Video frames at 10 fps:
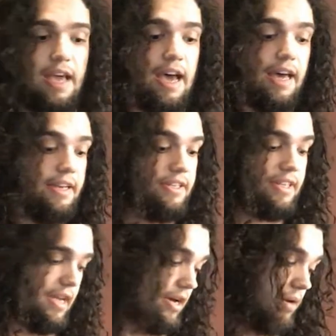and
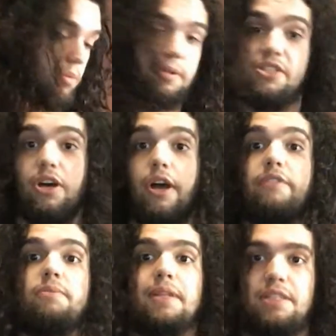we'll be starting
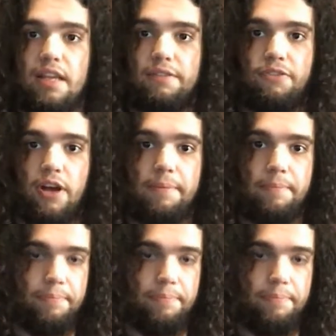from the 10th fret,